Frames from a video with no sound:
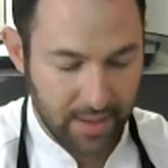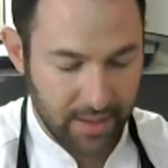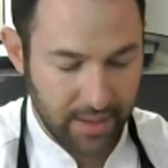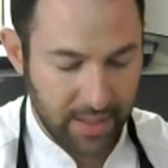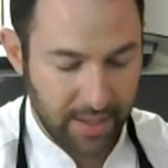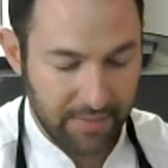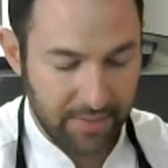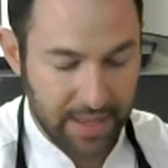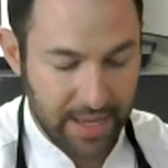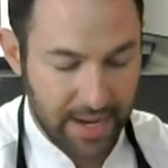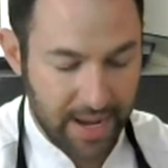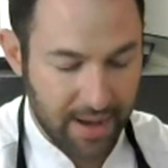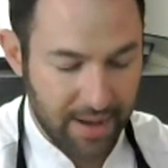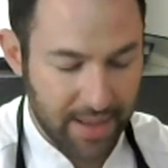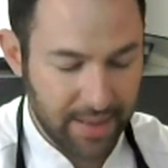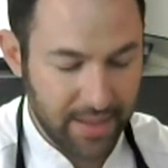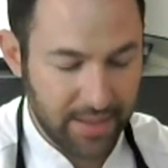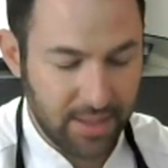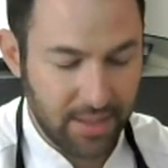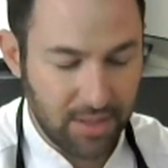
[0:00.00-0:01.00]
Leaving that out,
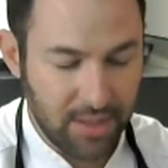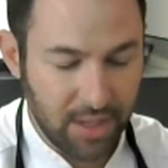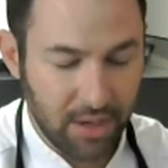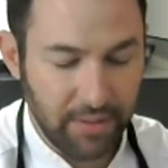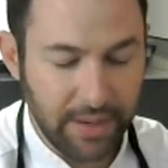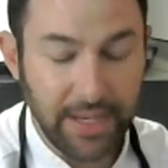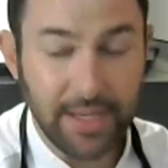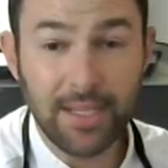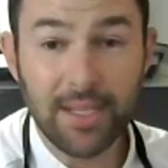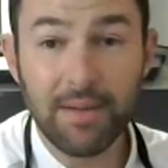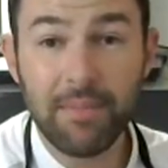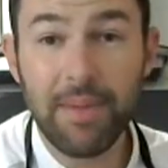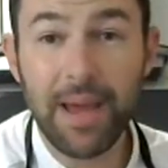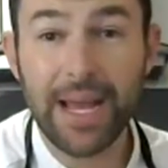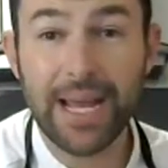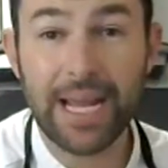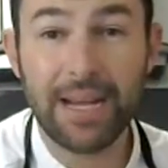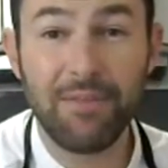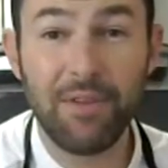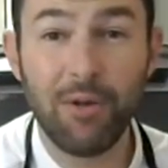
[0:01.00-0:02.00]
and this is so easy to
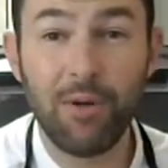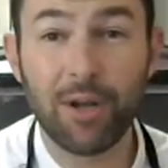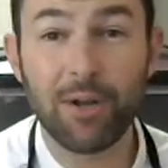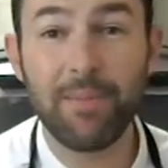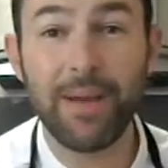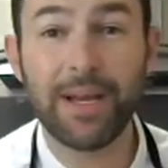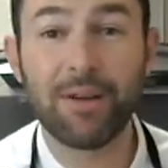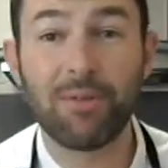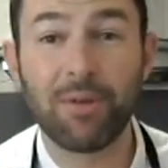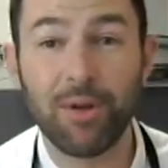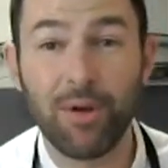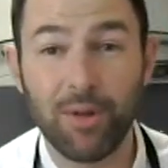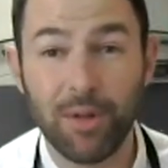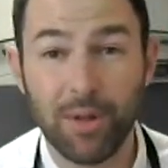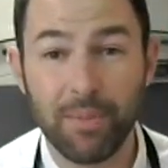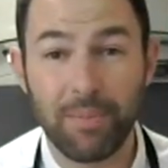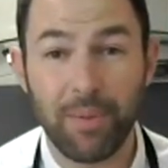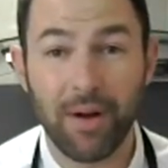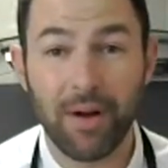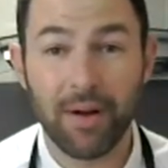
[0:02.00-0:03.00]
make. And if you want to make
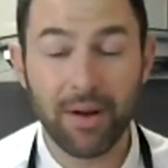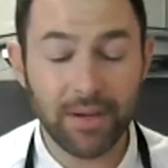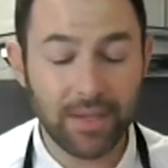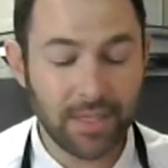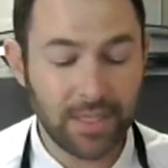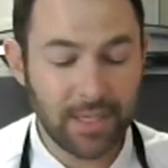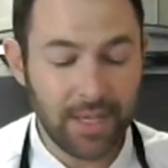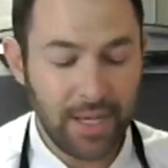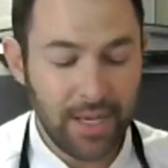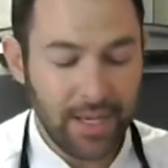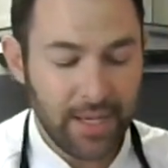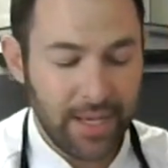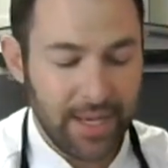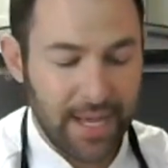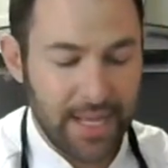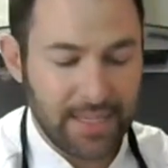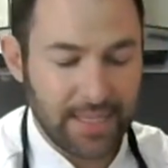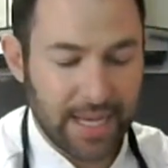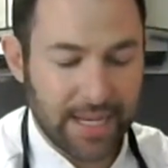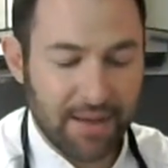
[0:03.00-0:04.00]
granola bars,
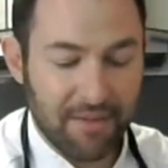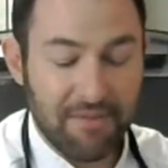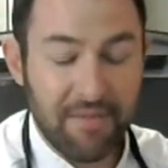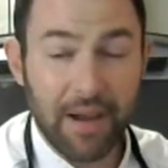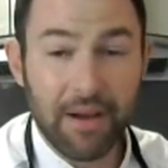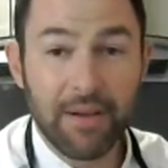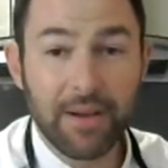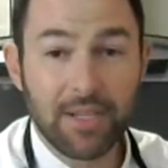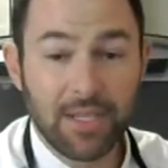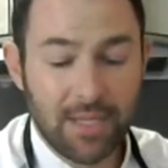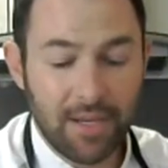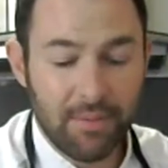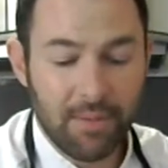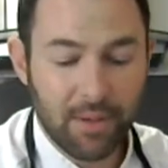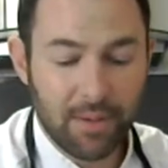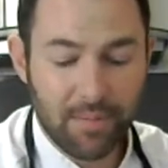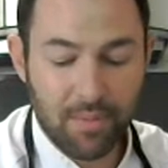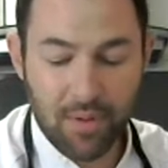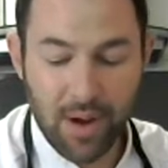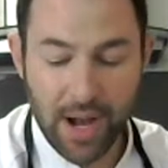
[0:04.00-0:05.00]
it's like a very
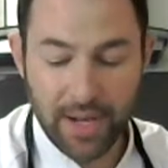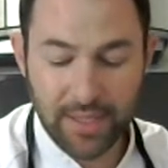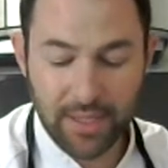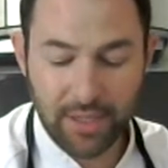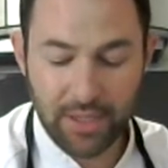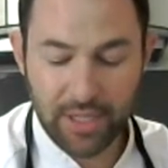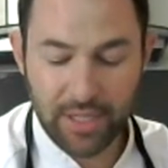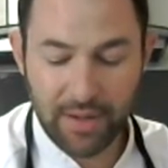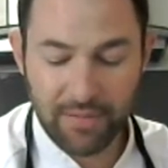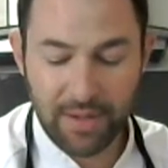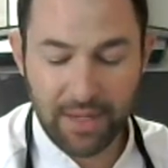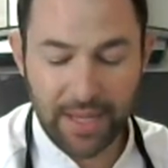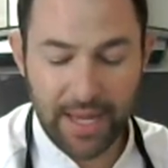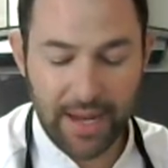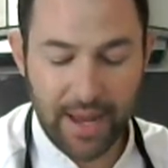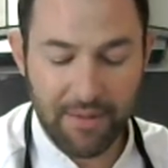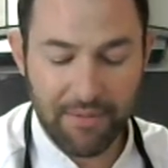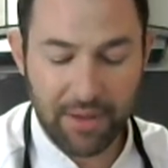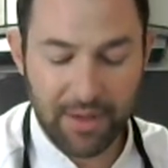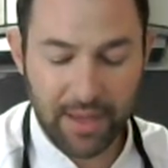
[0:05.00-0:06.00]
similar process. Just have to let
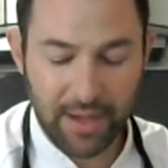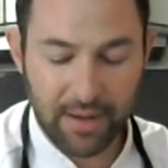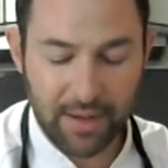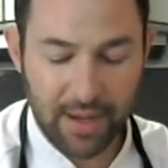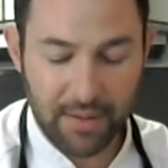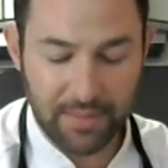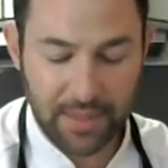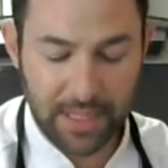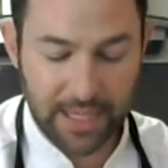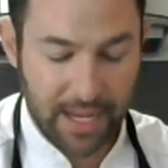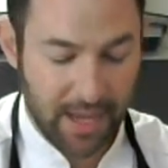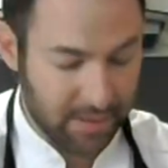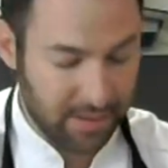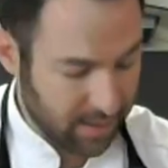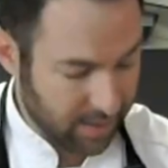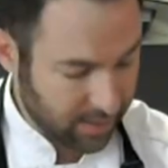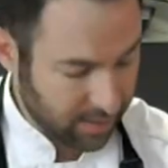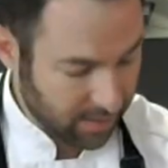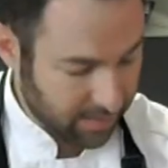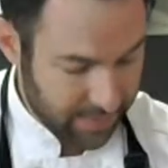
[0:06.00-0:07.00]
everything come together a
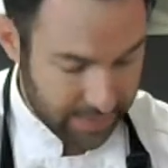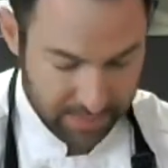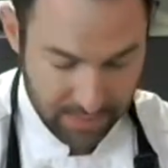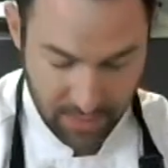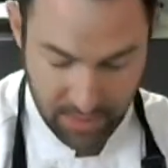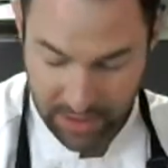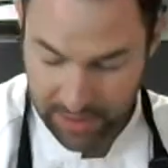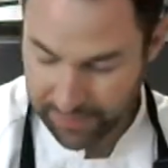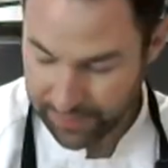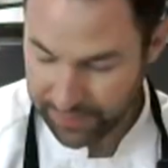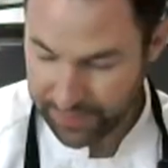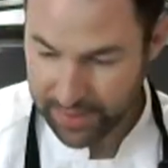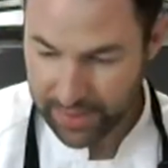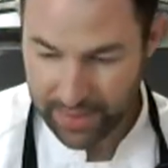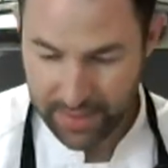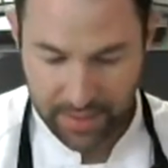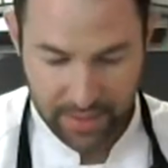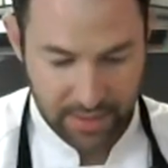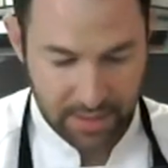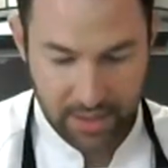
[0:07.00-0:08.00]
little bit more.
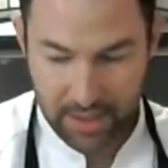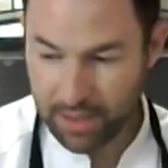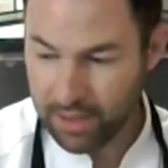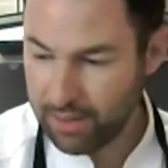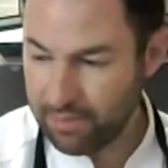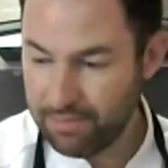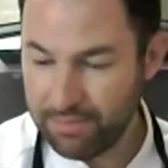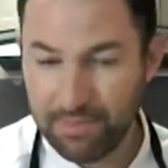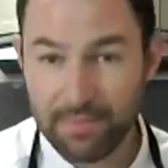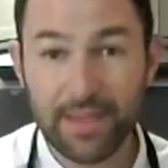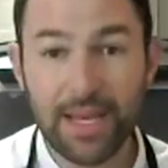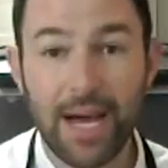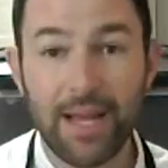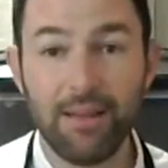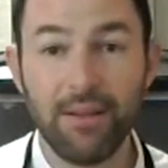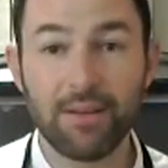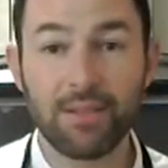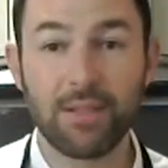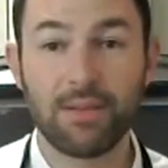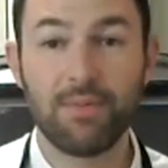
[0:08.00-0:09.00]
So that
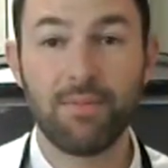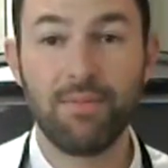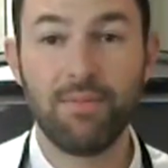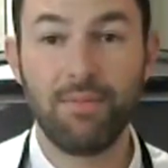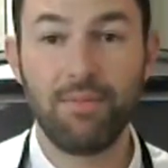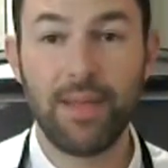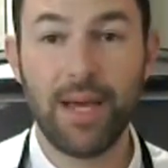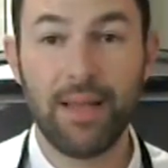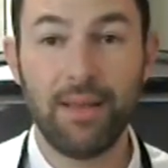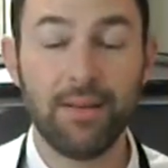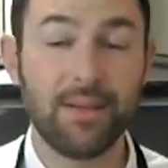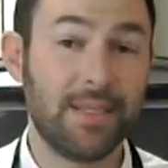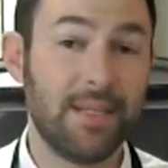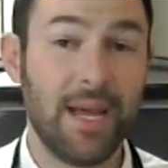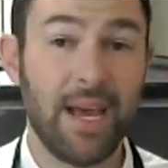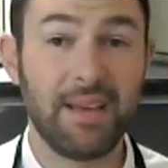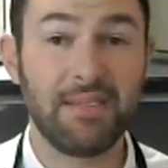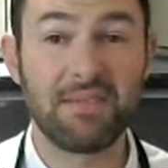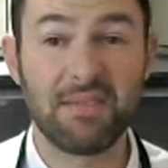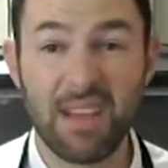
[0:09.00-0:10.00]
looks
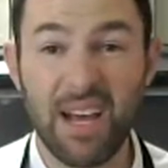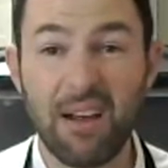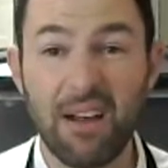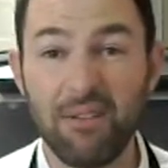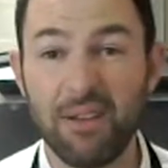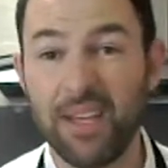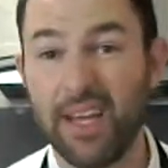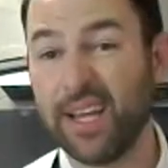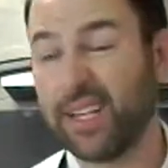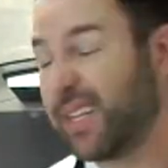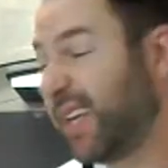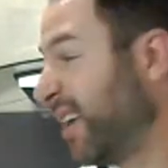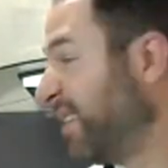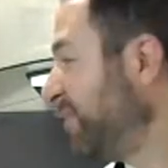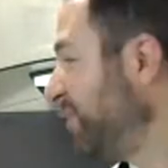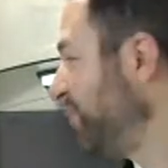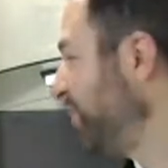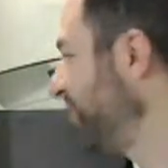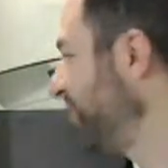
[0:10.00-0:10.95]
nice. I really like that.